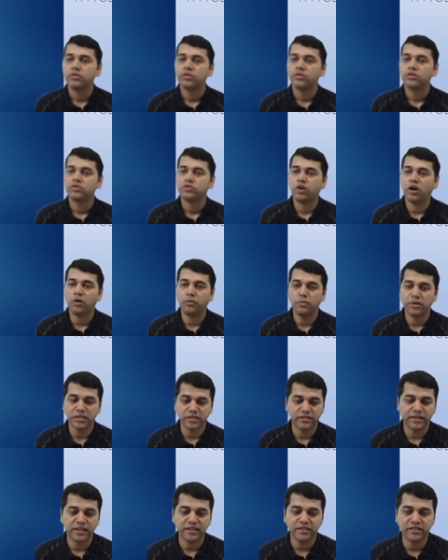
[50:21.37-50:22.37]
So how much
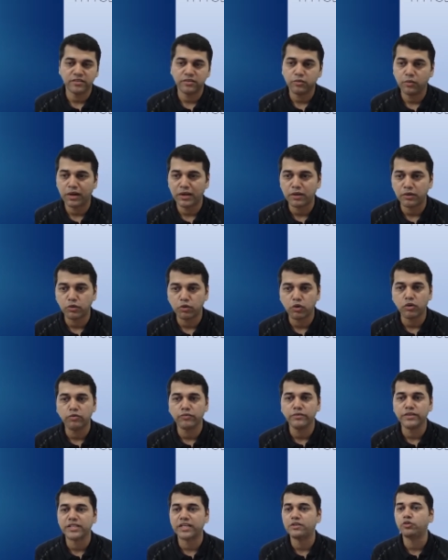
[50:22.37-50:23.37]
is x? 1 crore,
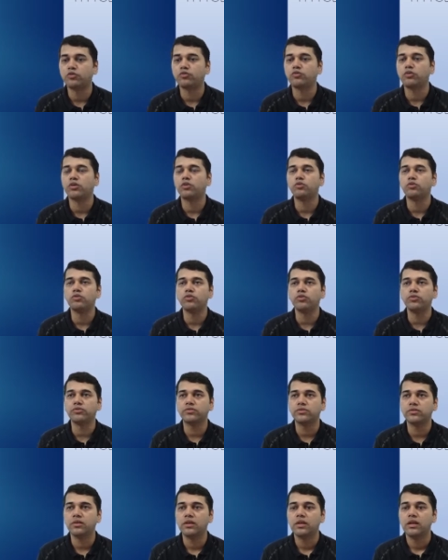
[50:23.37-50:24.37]
which I don't want to lose.
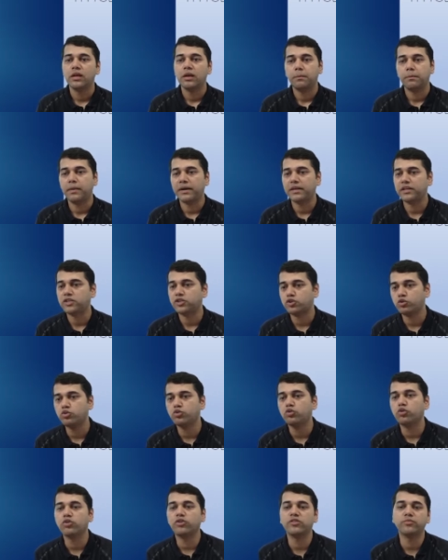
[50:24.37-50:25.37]
Minus 2
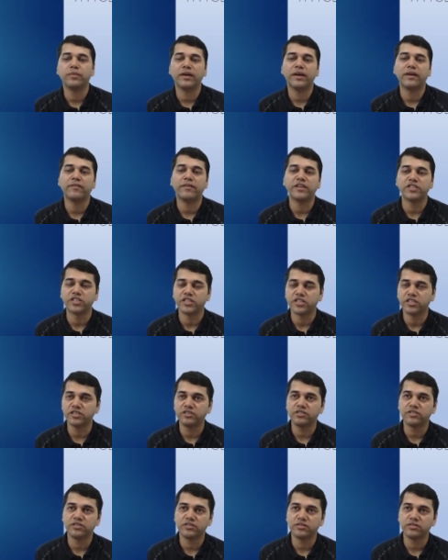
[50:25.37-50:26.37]
crore is my average
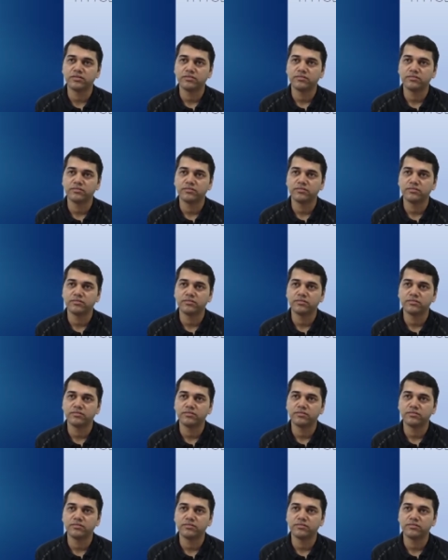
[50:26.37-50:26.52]
returns.